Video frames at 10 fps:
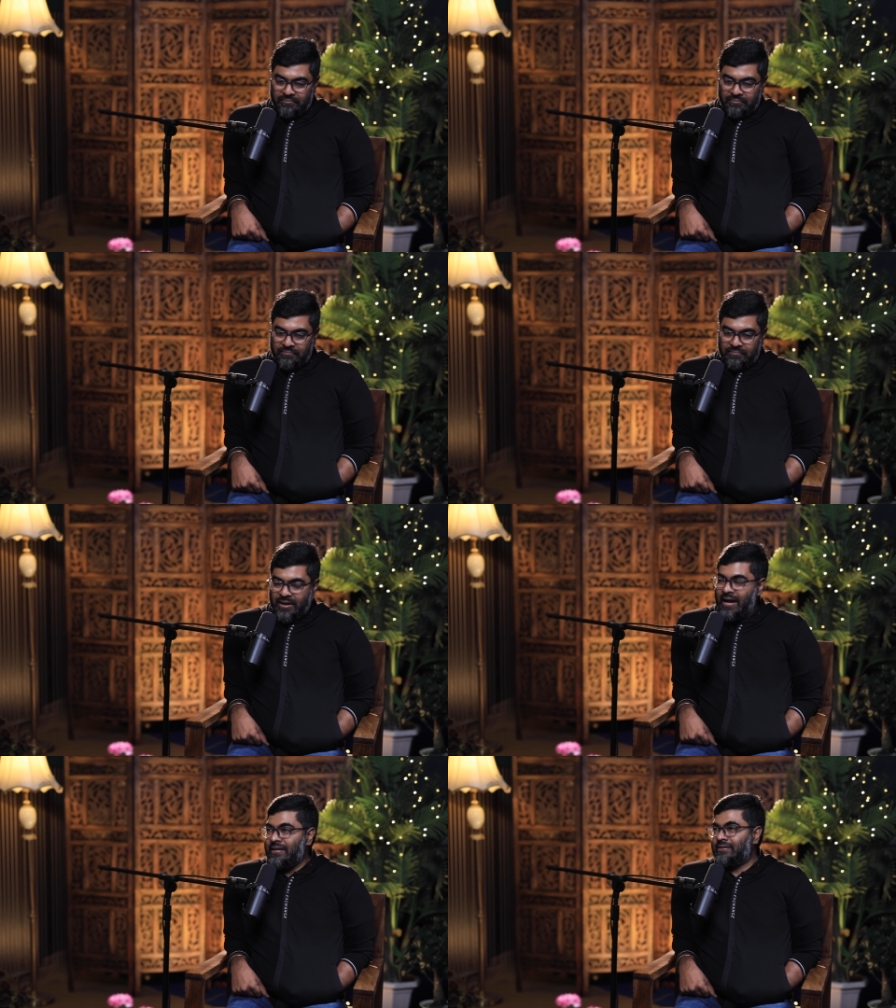Those
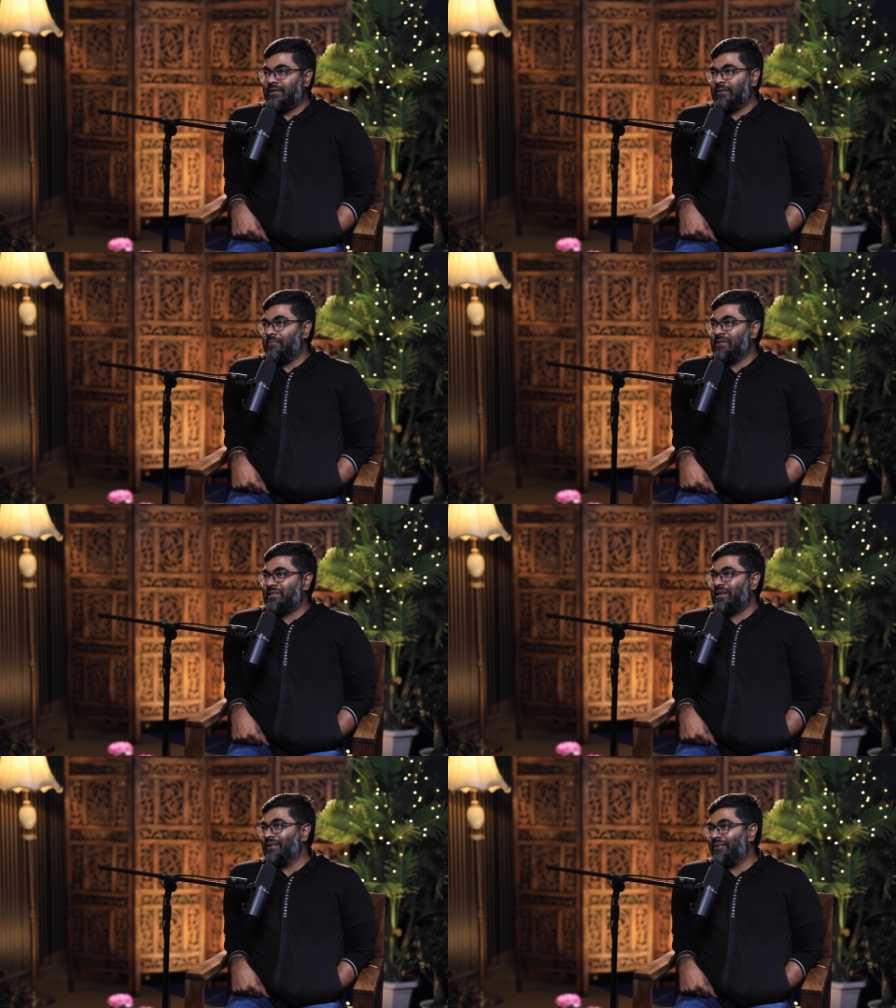were
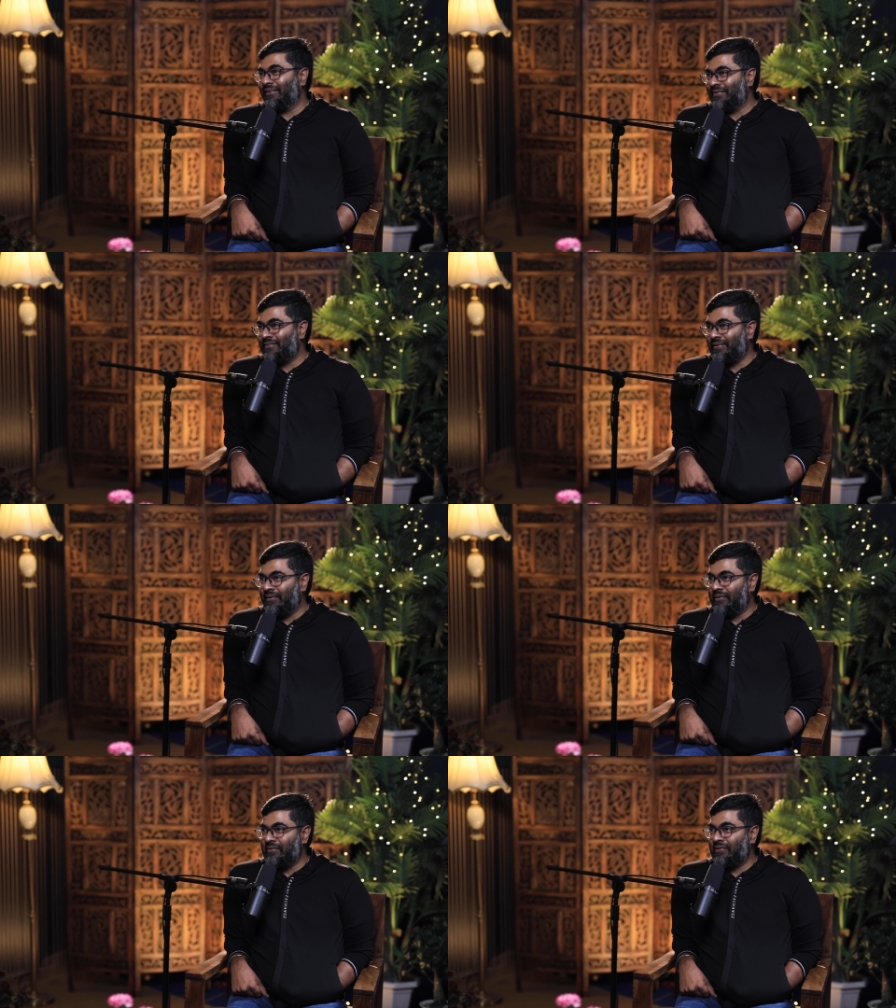
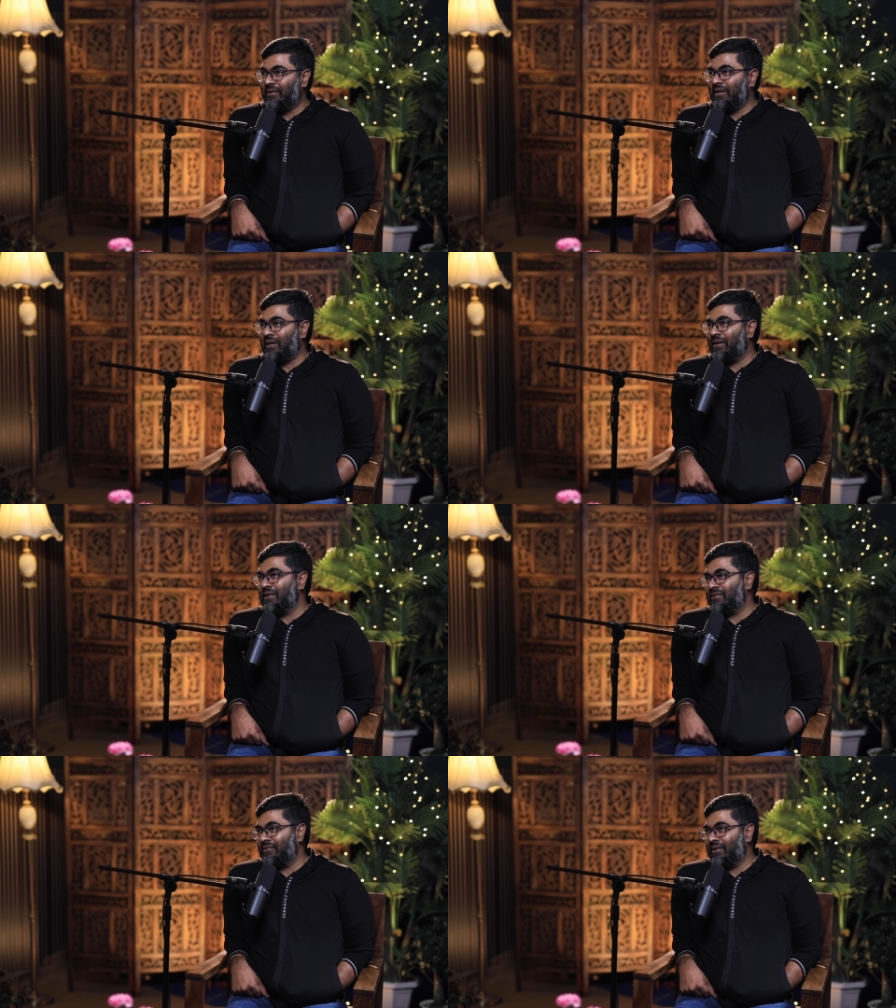blistering
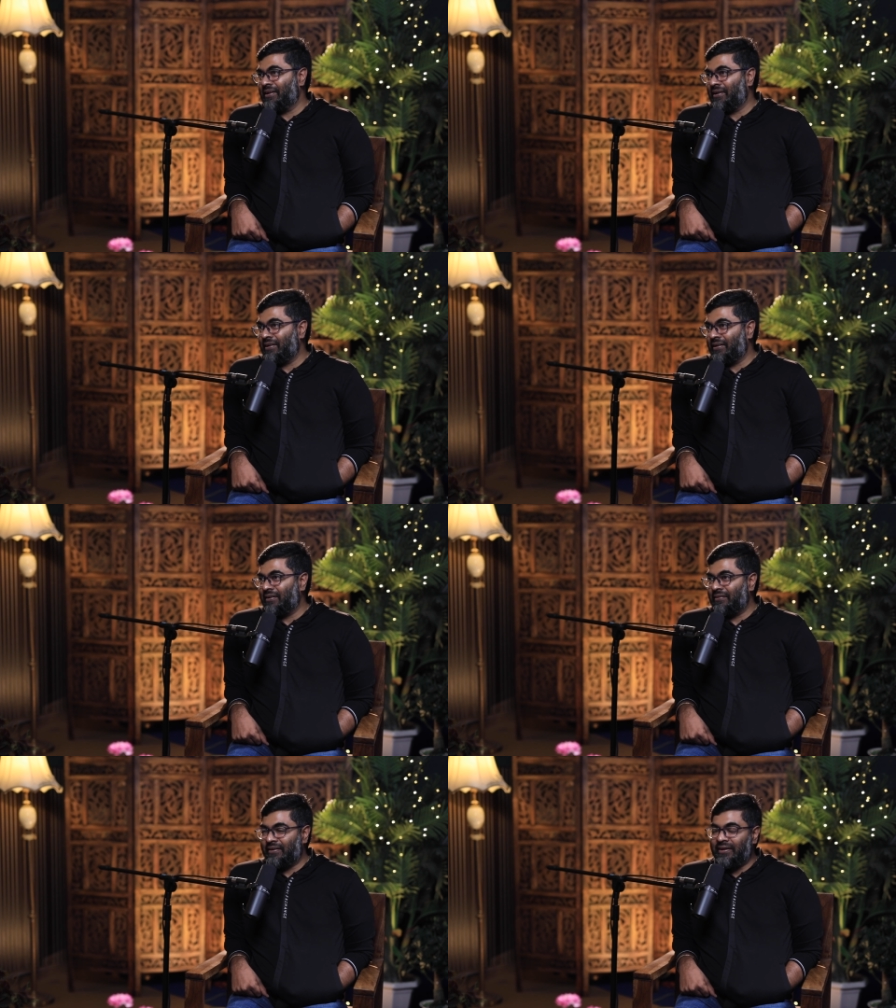calls. He was
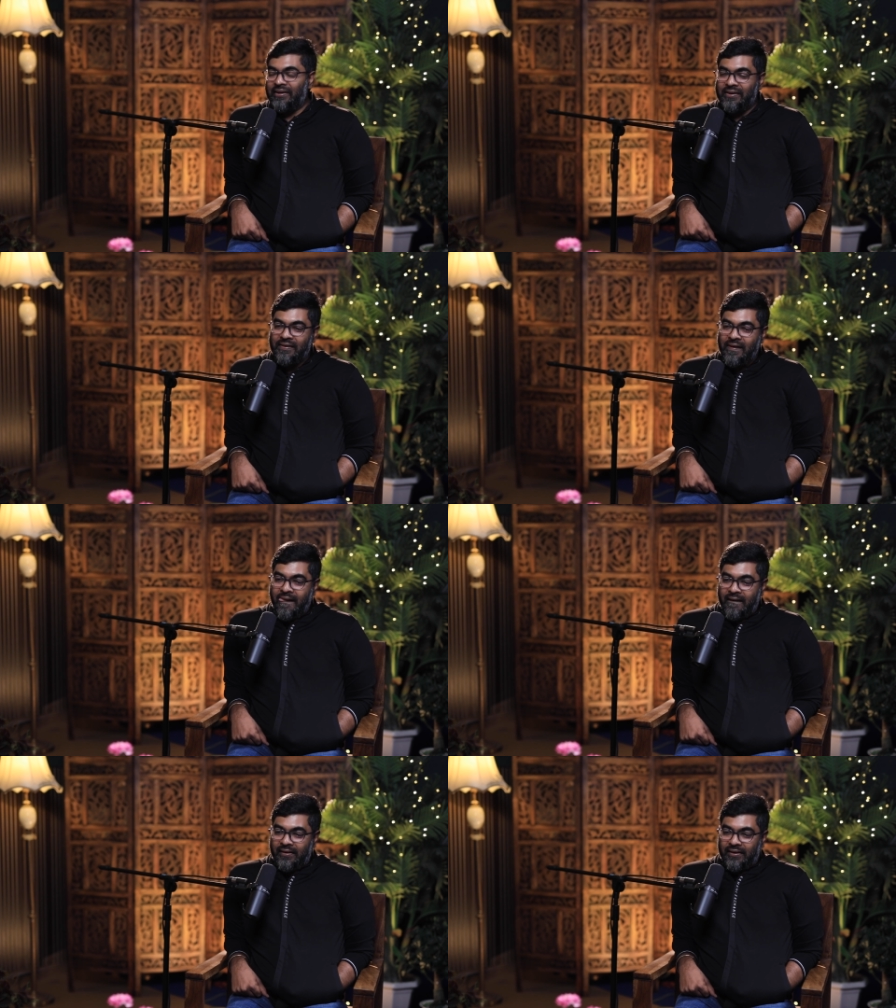literally shouting at
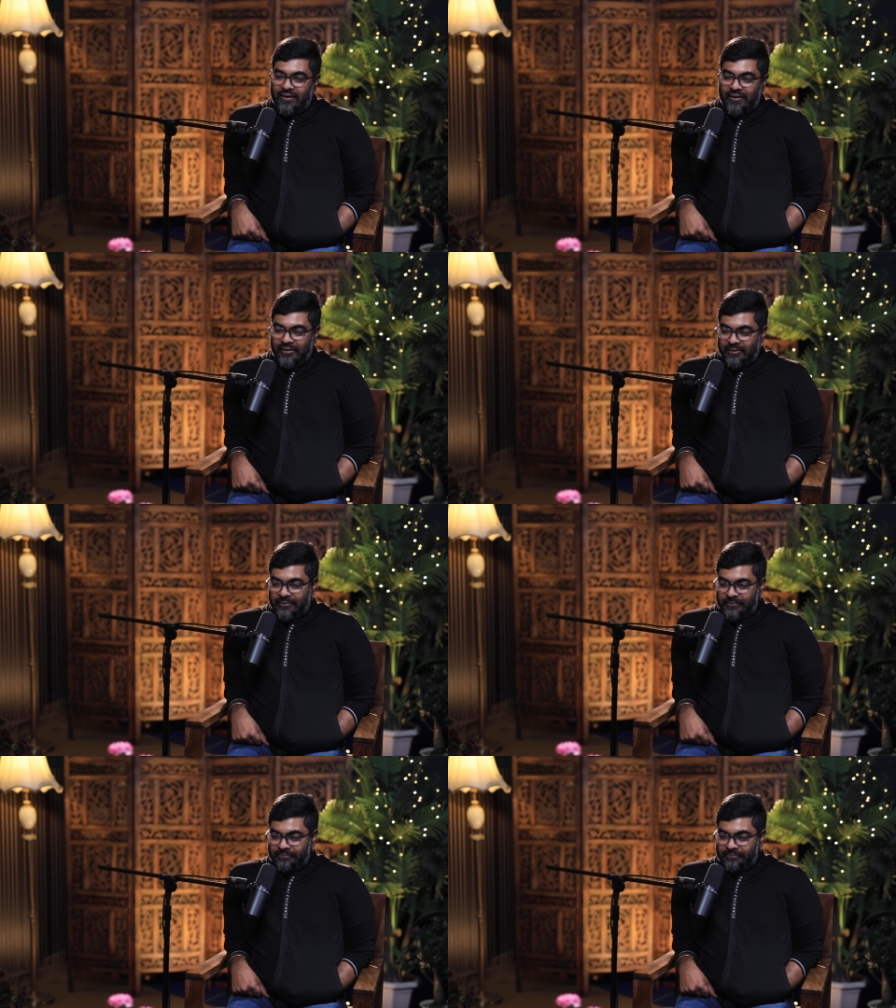the other side.